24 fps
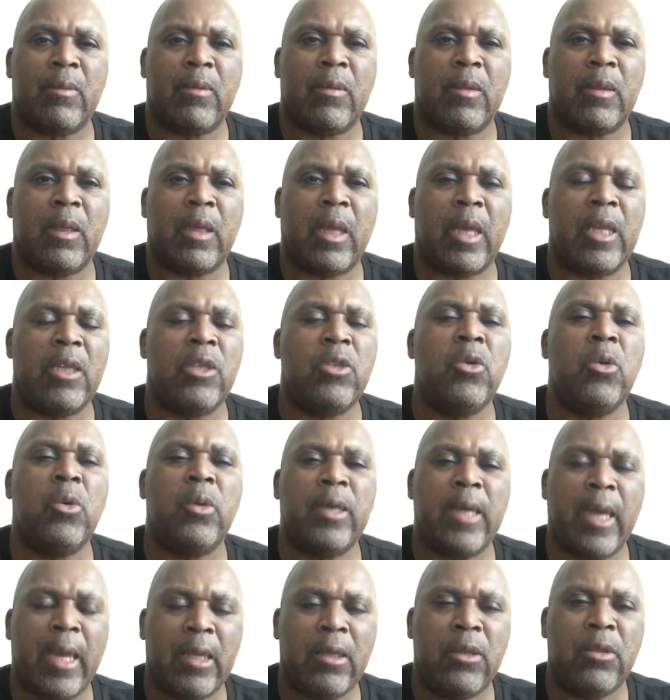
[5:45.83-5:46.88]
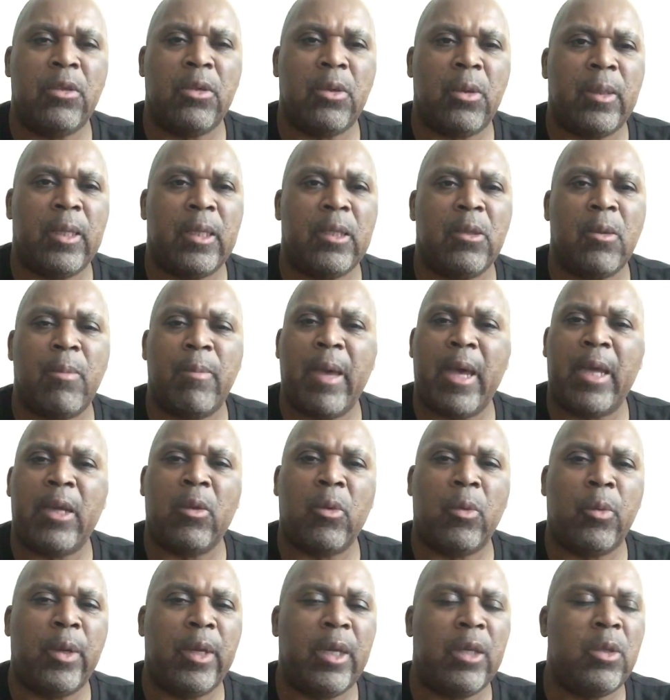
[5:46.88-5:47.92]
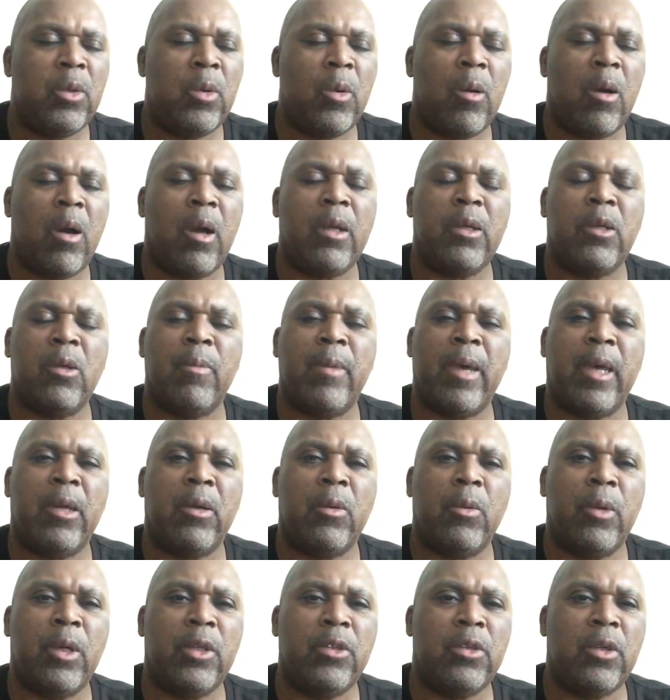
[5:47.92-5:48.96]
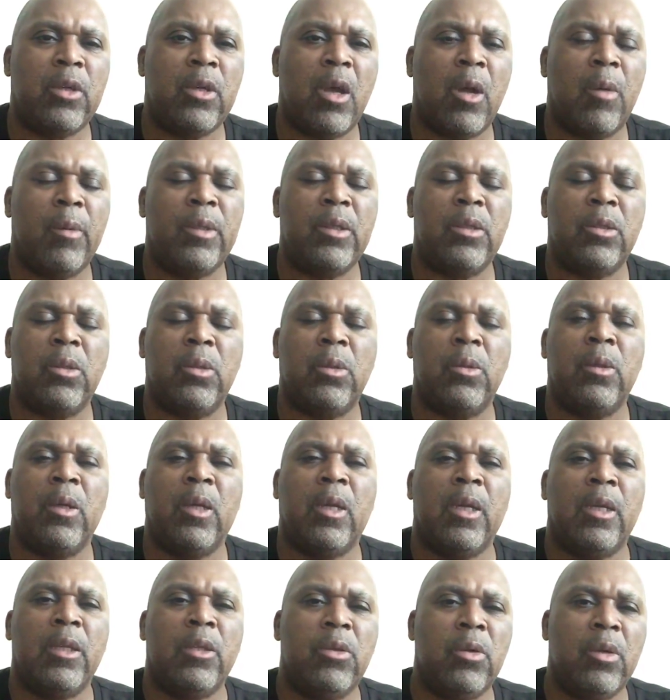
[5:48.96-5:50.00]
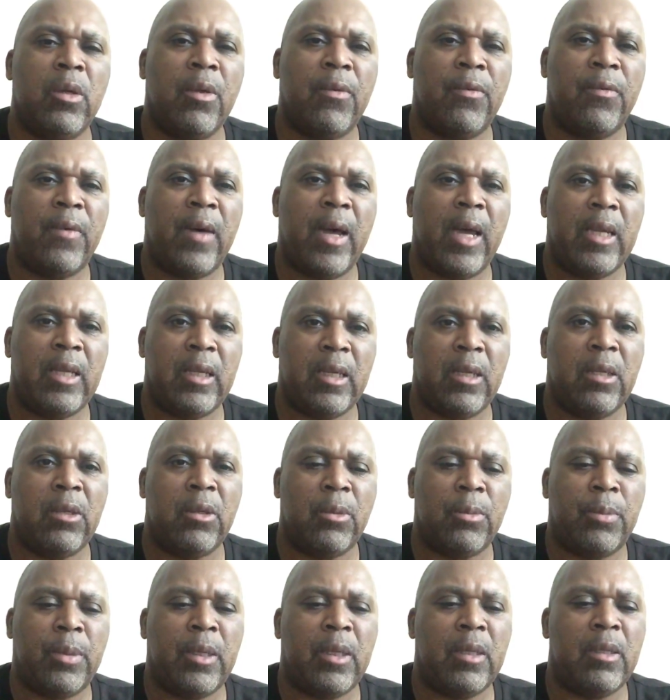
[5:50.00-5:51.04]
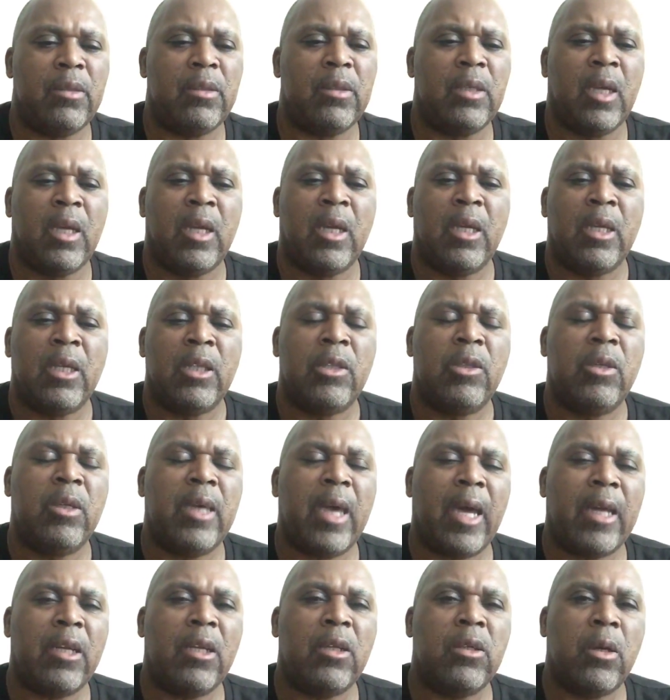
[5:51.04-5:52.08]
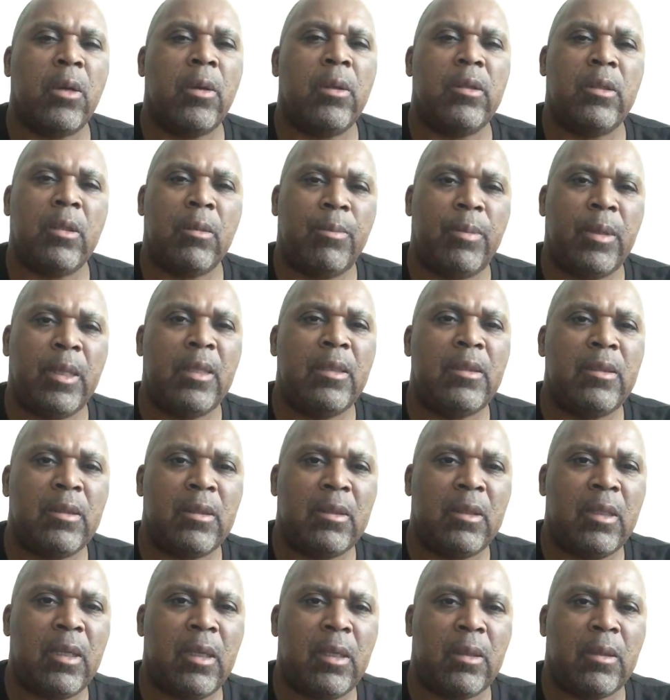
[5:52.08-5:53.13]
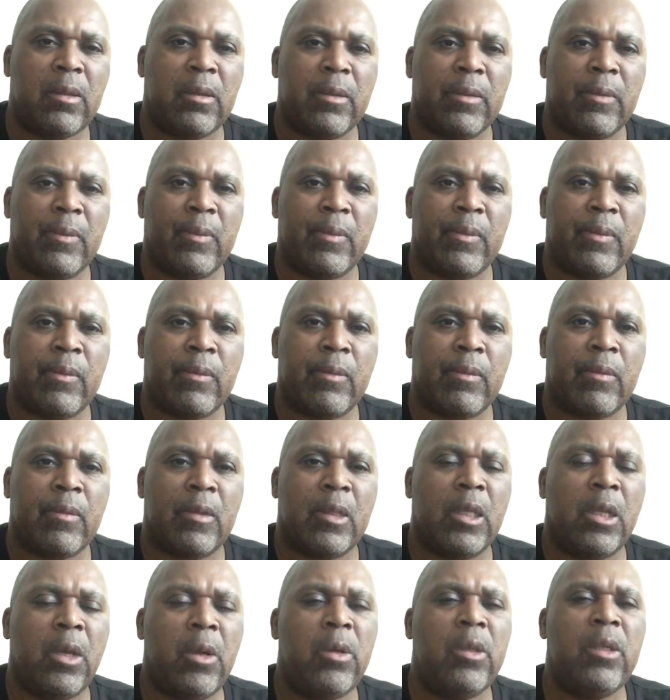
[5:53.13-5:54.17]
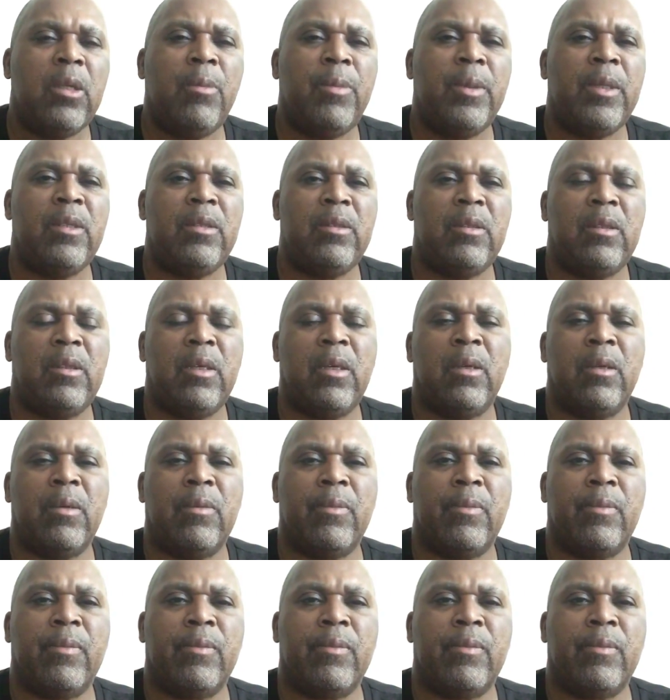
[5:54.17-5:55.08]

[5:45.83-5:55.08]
And you can do it. No matter where you are, no matter what you're going through, you can find inner peace. You got to learn to be still. Learn to be still.